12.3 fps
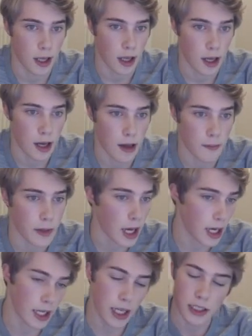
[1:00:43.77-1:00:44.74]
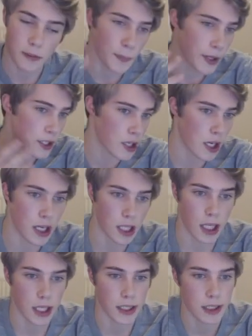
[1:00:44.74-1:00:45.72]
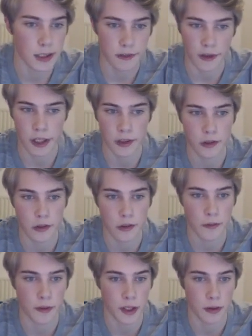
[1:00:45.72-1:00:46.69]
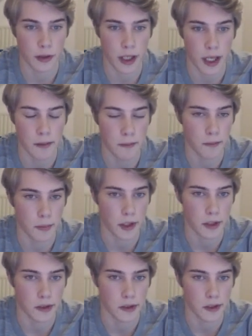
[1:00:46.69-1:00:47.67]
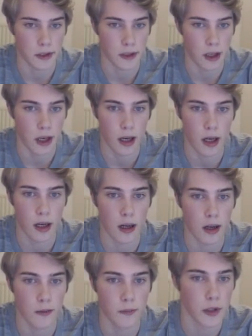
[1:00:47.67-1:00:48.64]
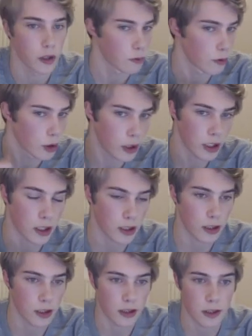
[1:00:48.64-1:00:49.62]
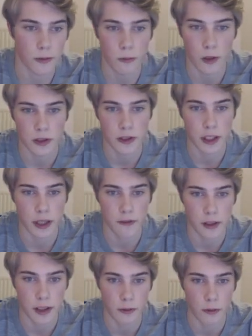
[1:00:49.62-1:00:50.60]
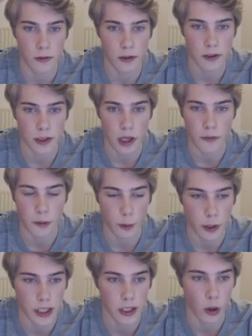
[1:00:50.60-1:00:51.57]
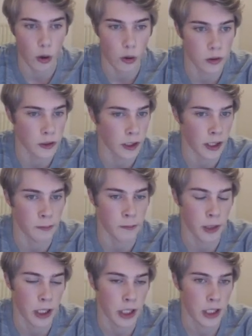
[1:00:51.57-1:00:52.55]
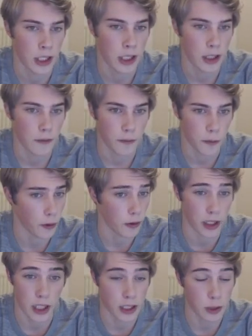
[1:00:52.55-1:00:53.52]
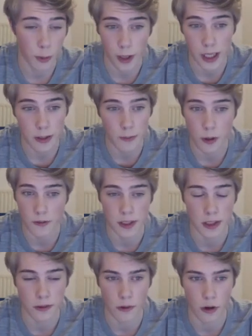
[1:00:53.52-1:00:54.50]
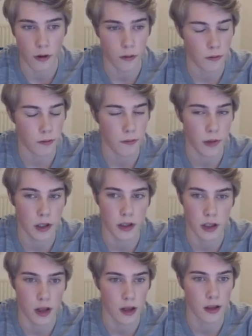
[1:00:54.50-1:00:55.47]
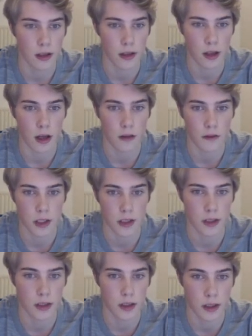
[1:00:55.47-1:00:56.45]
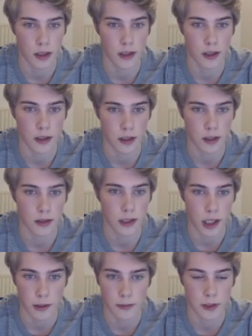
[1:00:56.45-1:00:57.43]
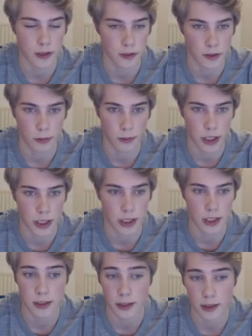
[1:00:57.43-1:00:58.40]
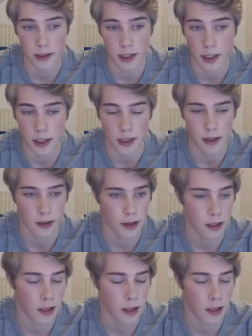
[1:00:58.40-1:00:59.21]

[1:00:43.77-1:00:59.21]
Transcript: Um, I especially like this final final game because um, the rook wants to give itself away the whole time for like 20 moves in a row, but none of the times we take it.